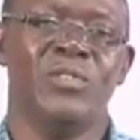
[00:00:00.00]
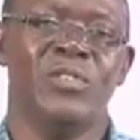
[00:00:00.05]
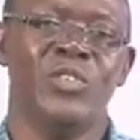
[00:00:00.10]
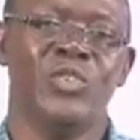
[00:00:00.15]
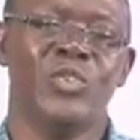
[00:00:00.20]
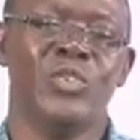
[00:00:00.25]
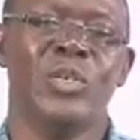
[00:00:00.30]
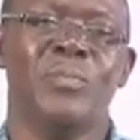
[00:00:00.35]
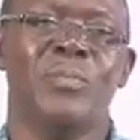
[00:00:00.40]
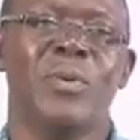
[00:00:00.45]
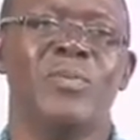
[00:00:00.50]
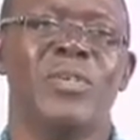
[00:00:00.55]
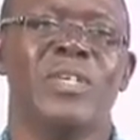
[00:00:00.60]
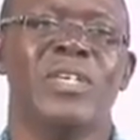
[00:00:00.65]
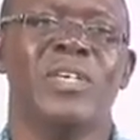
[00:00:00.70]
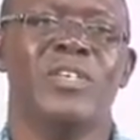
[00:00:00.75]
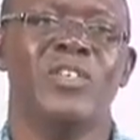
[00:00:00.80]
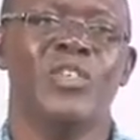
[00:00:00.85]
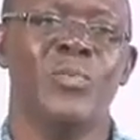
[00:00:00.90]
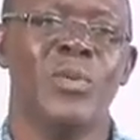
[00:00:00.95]
into the public
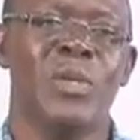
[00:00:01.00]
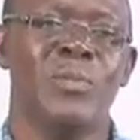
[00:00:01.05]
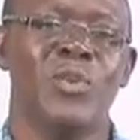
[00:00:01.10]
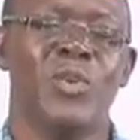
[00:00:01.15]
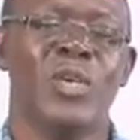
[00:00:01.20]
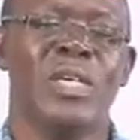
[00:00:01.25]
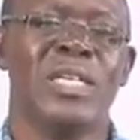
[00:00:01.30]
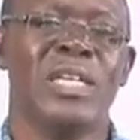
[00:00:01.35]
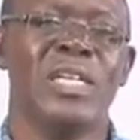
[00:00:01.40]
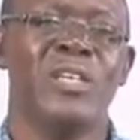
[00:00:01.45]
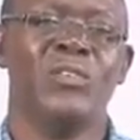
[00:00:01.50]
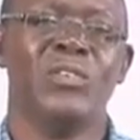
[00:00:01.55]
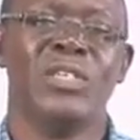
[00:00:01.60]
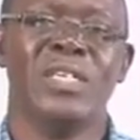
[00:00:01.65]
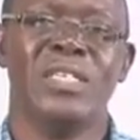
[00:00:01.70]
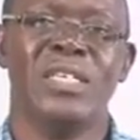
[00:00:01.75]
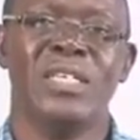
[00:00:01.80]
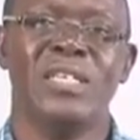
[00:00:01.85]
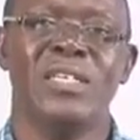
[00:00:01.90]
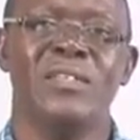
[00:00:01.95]
domain, because at the end of
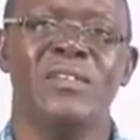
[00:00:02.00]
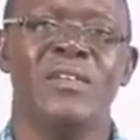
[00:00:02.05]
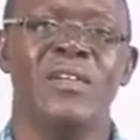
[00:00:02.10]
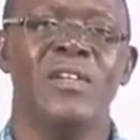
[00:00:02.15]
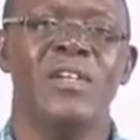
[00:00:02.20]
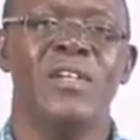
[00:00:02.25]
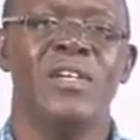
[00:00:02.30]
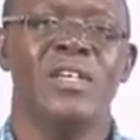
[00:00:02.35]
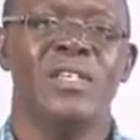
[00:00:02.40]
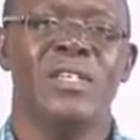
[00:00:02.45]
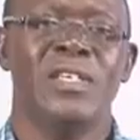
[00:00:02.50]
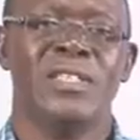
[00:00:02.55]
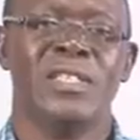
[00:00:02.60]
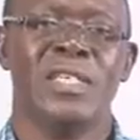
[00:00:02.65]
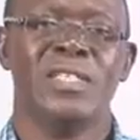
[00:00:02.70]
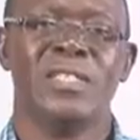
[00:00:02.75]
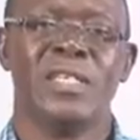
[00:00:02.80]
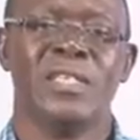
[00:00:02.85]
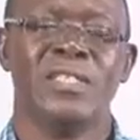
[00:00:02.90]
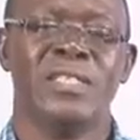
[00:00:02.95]
the day, the
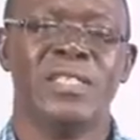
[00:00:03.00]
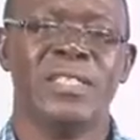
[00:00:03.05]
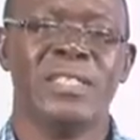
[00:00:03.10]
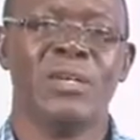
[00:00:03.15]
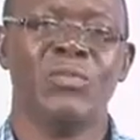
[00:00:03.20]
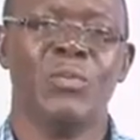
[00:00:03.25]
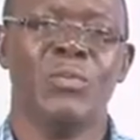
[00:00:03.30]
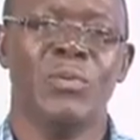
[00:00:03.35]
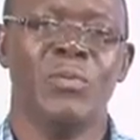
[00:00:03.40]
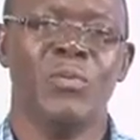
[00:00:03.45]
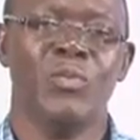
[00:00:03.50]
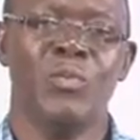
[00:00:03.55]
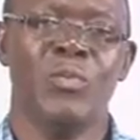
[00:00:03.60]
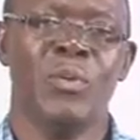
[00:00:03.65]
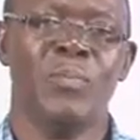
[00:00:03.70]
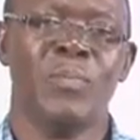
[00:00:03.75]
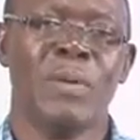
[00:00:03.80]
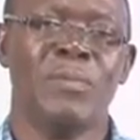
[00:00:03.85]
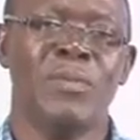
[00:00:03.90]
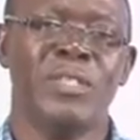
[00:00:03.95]
census data will
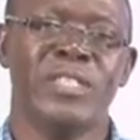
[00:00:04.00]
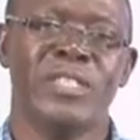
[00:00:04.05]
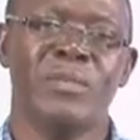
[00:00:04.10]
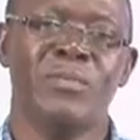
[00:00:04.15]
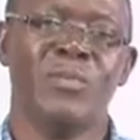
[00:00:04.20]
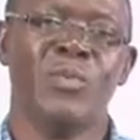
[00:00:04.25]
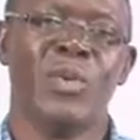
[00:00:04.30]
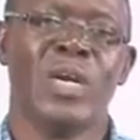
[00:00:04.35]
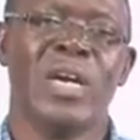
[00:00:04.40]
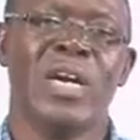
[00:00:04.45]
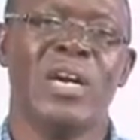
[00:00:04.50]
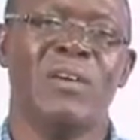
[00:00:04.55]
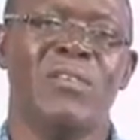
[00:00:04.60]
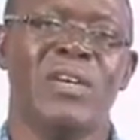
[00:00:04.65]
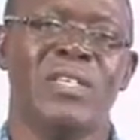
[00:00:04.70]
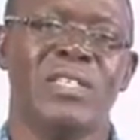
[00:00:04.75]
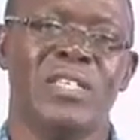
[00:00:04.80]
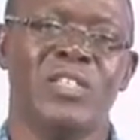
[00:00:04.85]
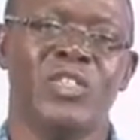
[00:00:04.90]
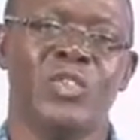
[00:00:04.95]
be published and people can have
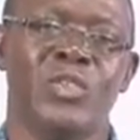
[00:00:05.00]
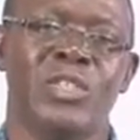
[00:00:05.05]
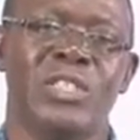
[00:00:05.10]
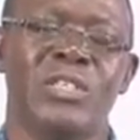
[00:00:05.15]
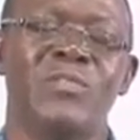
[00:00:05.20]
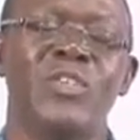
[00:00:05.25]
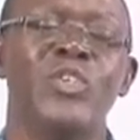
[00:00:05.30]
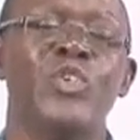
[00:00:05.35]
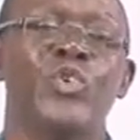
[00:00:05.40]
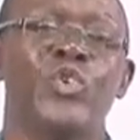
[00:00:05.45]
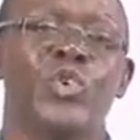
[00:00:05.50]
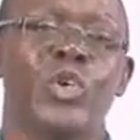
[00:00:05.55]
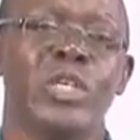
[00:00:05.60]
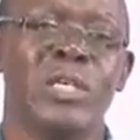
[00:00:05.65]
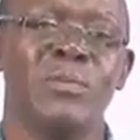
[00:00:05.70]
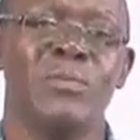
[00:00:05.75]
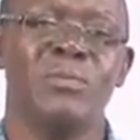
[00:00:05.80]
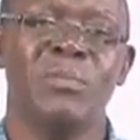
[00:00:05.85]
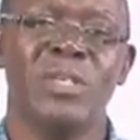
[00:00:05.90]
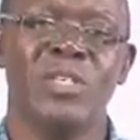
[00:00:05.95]
access to it, even though your
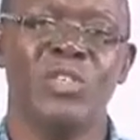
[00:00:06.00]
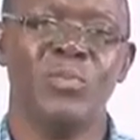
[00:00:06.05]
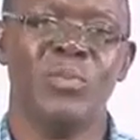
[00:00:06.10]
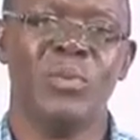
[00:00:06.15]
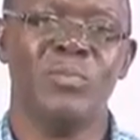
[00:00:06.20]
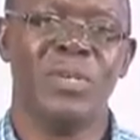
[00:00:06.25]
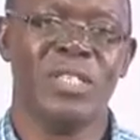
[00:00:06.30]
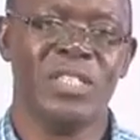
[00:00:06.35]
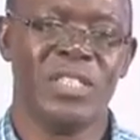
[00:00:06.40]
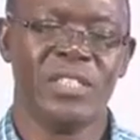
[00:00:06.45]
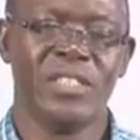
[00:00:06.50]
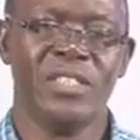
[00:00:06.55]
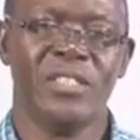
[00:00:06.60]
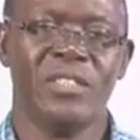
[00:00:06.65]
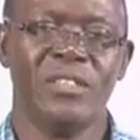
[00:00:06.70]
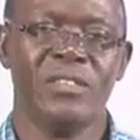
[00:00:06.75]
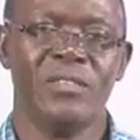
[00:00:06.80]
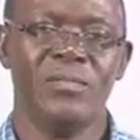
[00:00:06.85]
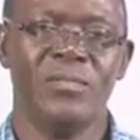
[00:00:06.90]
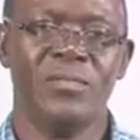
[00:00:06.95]
name may not be
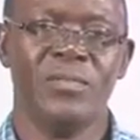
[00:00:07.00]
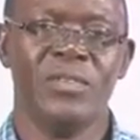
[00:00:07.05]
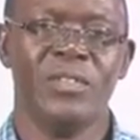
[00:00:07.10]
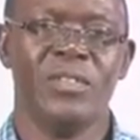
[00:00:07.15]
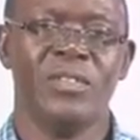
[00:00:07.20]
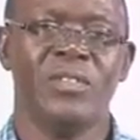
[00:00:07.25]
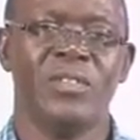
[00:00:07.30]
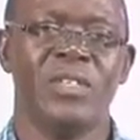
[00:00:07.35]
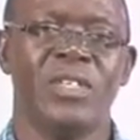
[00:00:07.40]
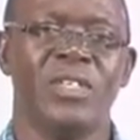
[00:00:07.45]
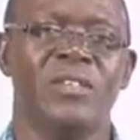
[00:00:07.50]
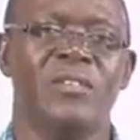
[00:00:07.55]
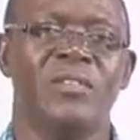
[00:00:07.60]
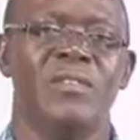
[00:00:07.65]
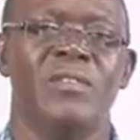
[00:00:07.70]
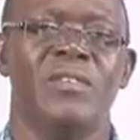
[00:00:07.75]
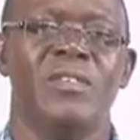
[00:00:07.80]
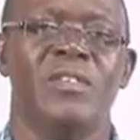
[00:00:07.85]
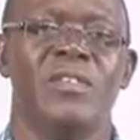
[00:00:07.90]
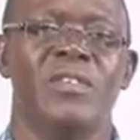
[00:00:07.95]
mentioned. Okay.
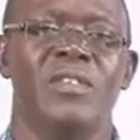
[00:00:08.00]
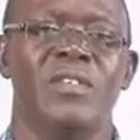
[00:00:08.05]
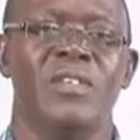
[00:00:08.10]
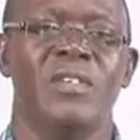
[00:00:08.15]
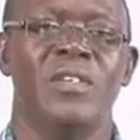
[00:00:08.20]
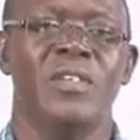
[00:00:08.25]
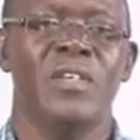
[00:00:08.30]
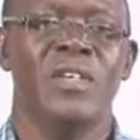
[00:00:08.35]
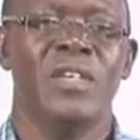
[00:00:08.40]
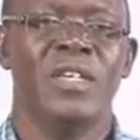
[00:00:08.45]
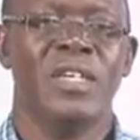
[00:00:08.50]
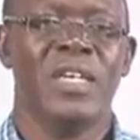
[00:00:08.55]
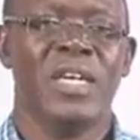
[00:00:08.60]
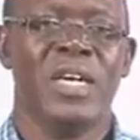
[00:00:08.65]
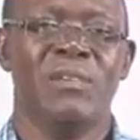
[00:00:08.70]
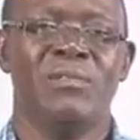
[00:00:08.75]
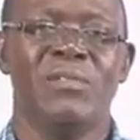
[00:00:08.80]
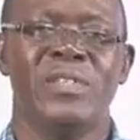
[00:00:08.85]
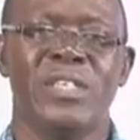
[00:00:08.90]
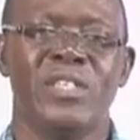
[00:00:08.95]

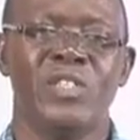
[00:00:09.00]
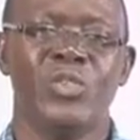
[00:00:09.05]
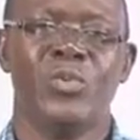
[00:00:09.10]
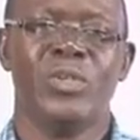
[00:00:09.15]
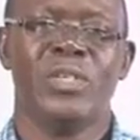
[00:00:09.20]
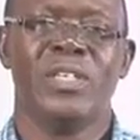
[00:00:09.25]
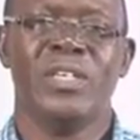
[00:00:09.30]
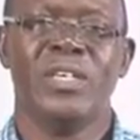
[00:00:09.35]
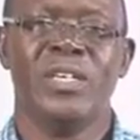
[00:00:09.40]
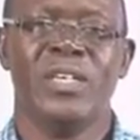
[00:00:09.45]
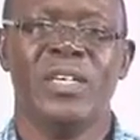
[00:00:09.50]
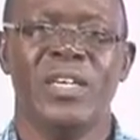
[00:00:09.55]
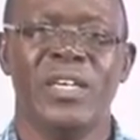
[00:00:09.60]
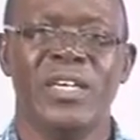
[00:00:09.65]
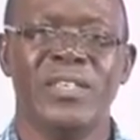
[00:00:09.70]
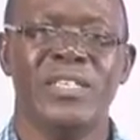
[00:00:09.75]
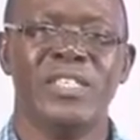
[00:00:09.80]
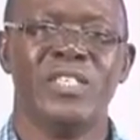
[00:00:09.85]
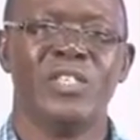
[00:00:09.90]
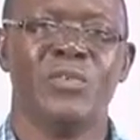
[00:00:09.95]
I've dealt with the
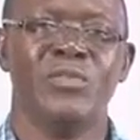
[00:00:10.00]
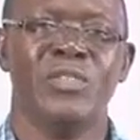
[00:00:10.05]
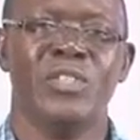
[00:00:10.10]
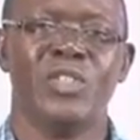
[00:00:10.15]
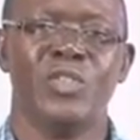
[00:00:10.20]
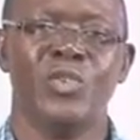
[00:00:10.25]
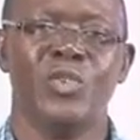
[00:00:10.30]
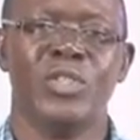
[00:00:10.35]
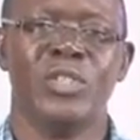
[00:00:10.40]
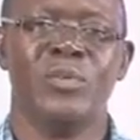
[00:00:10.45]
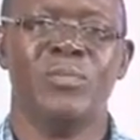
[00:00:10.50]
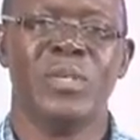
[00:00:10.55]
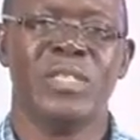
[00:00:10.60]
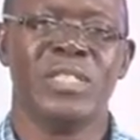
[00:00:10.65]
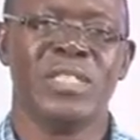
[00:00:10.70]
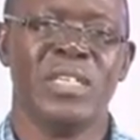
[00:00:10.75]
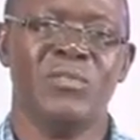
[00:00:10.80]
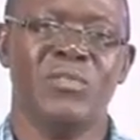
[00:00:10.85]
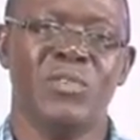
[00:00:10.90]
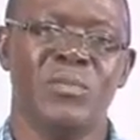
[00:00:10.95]
ethics of disclosing
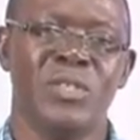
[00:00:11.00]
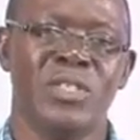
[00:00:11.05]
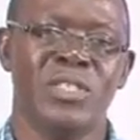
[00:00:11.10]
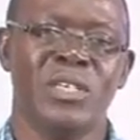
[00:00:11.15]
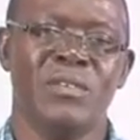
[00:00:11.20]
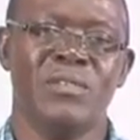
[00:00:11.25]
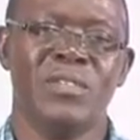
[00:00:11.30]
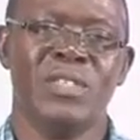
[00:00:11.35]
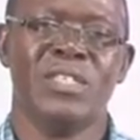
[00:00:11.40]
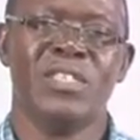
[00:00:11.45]
personal information. I've